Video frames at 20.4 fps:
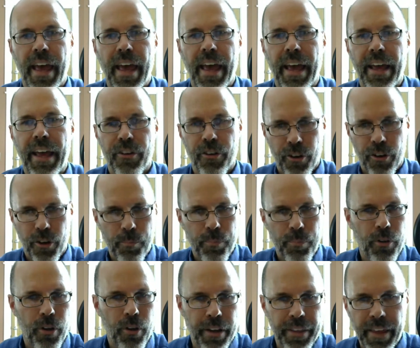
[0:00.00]
and you're going
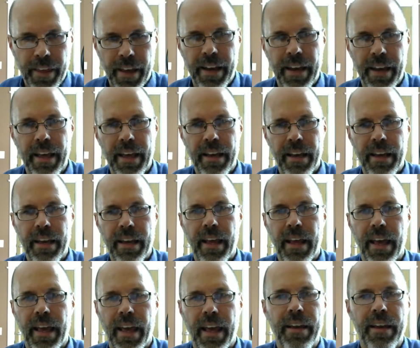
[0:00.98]
to plug that in
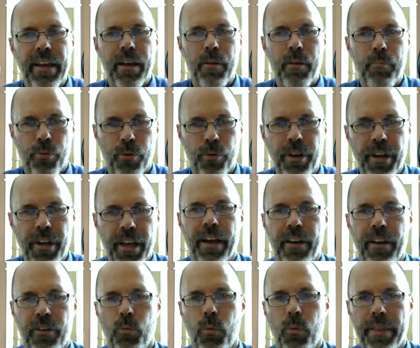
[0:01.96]
and
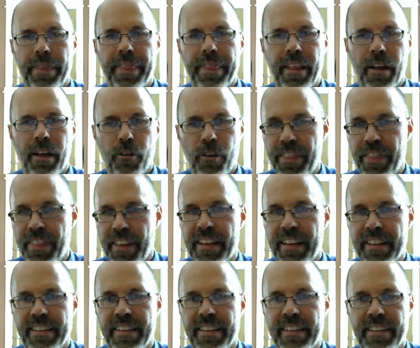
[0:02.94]
predict what the
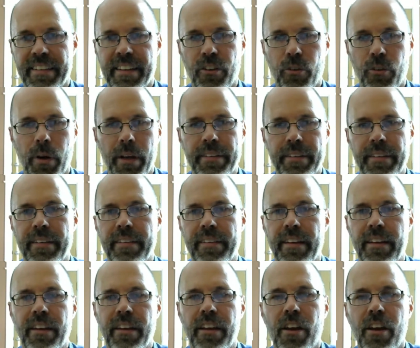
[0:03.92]
existing noise is. And